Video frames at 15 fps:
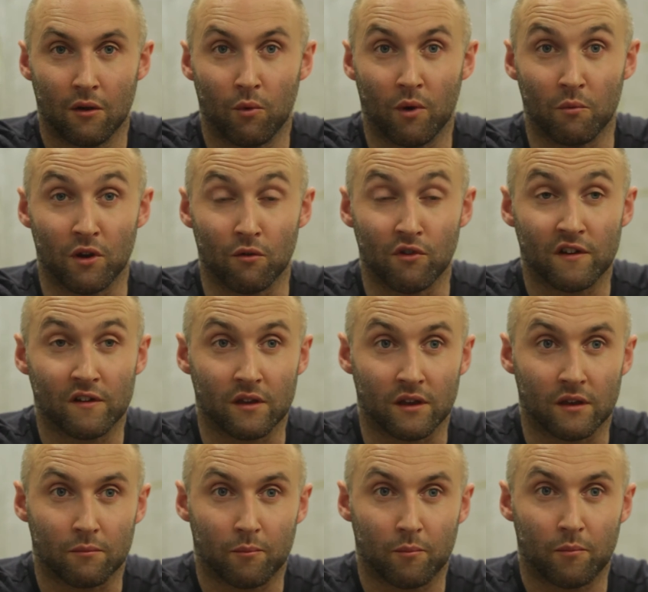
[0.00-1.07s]
When we
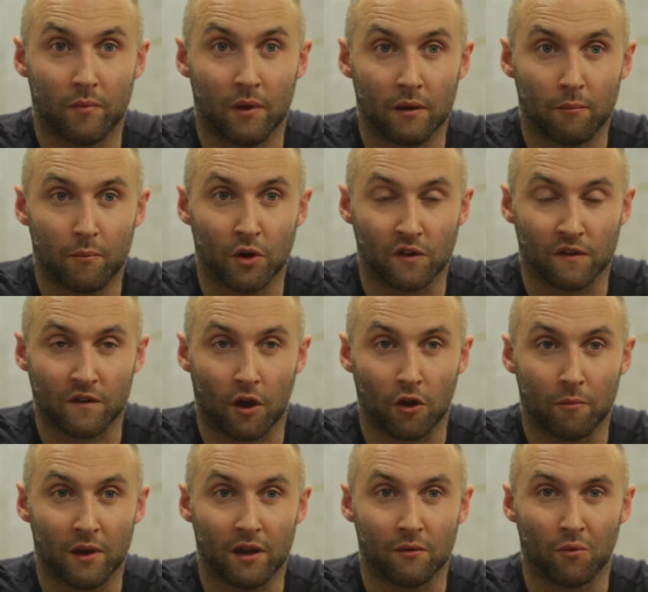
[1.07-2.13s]
originally put
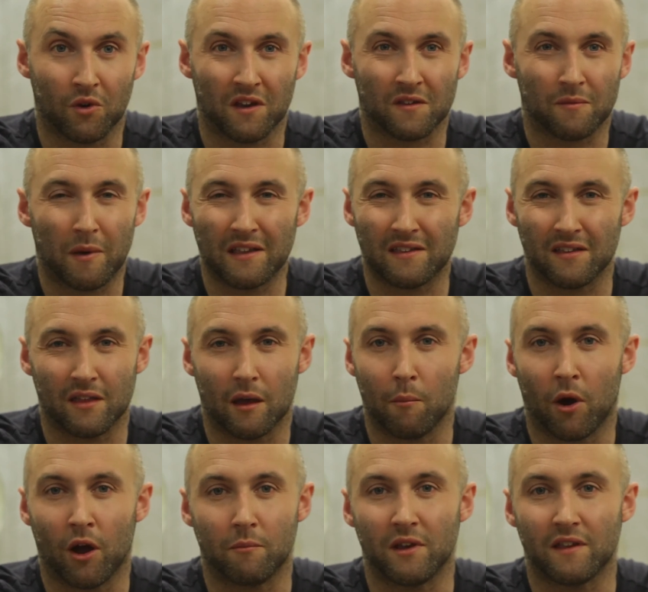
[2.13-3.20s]
Scope in, we expected there
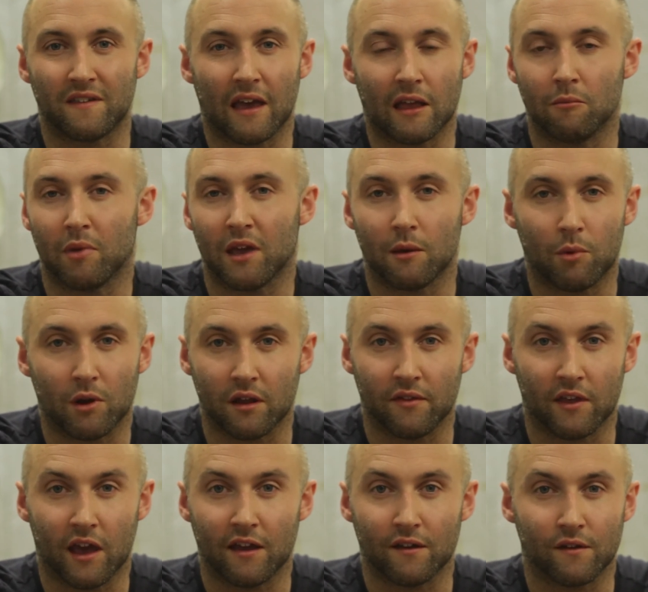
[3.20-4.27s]
might be 10 people in
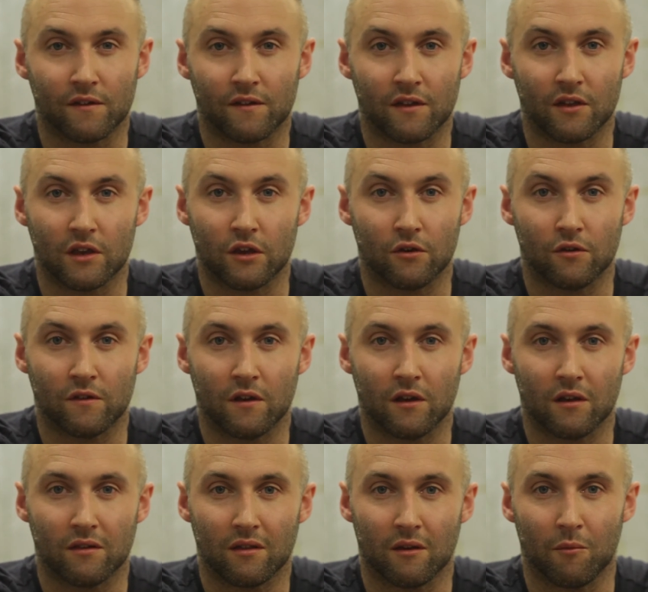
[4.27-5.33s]
the agency that used
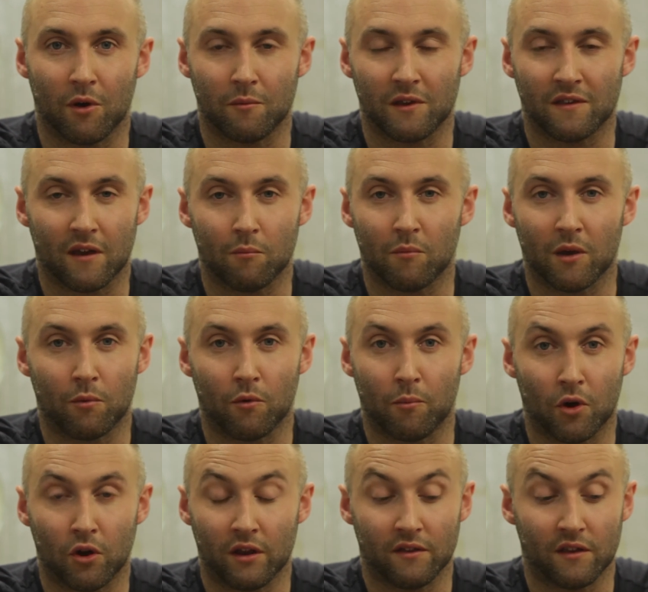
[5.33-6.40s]
it. There might be 10 people
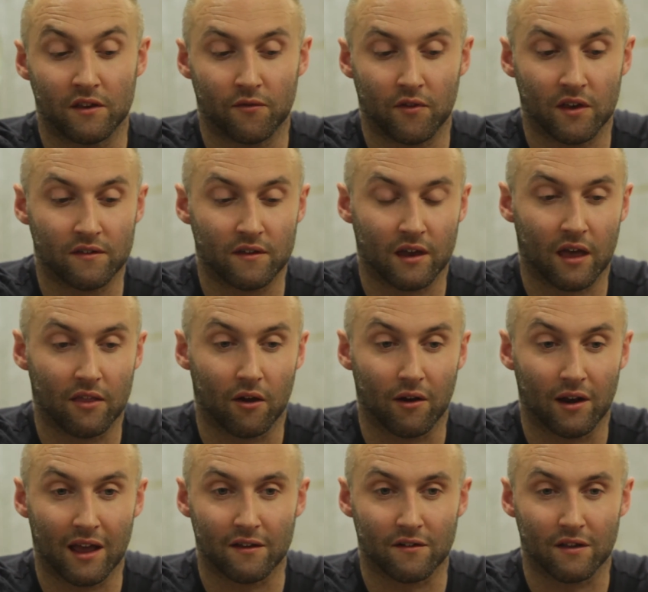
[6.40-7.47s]
pulling these fees together,
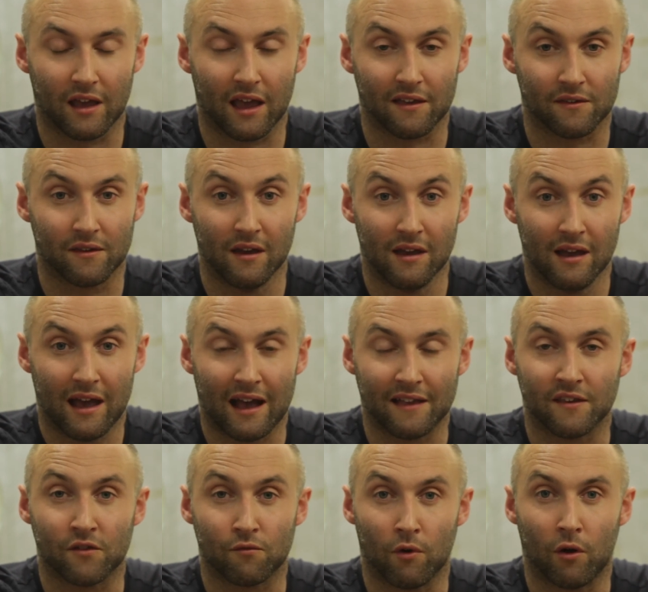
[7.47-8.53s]
and actually as
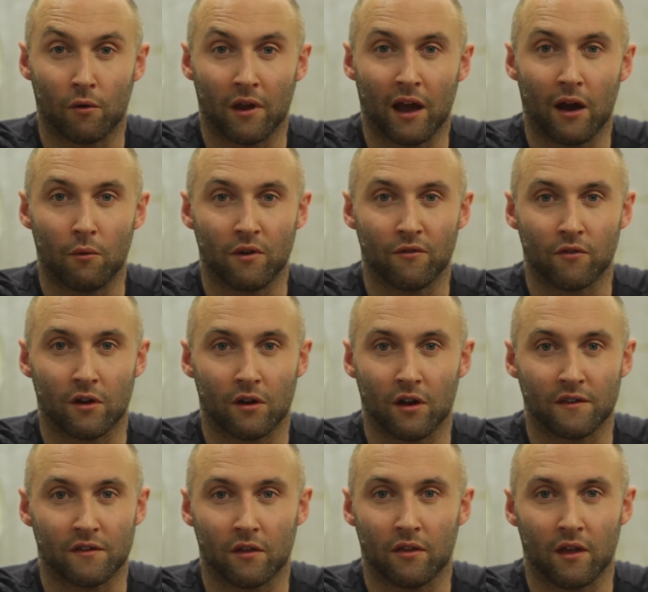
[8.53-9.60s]
it's rolled out, we've
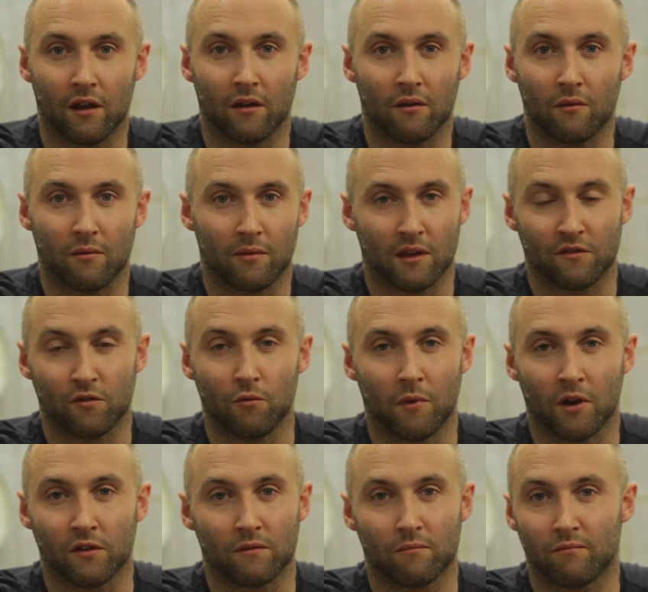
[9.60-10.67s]
realised that there's
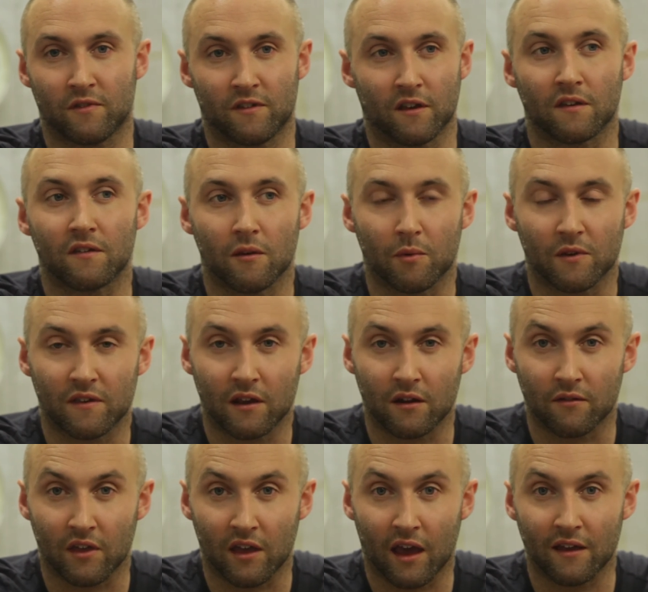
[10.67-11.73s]
almost
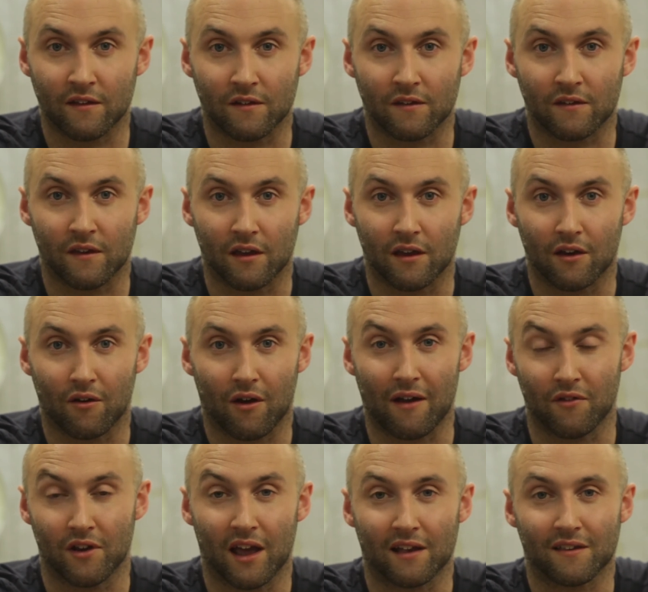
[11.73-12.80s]
60% of the agency who are
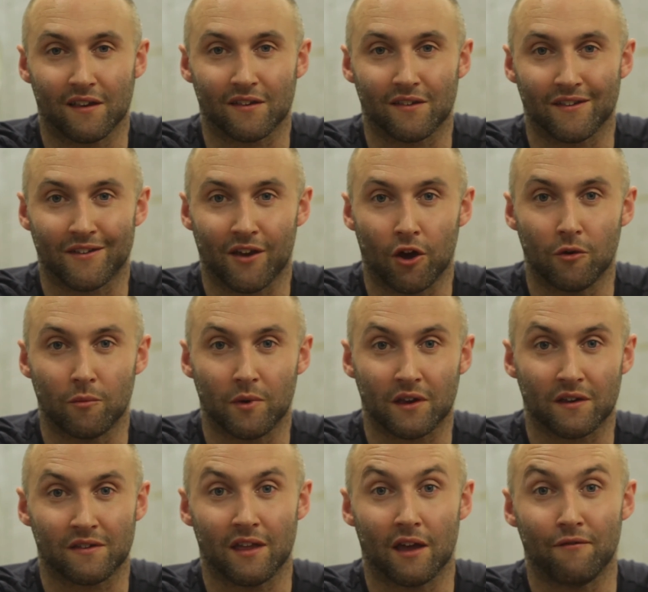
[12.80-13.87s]
having access to Scope
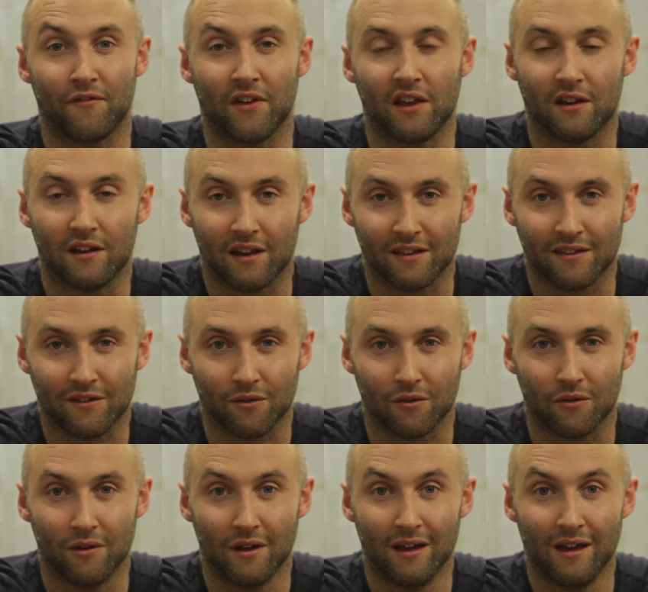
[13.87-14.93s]
because they're feeding into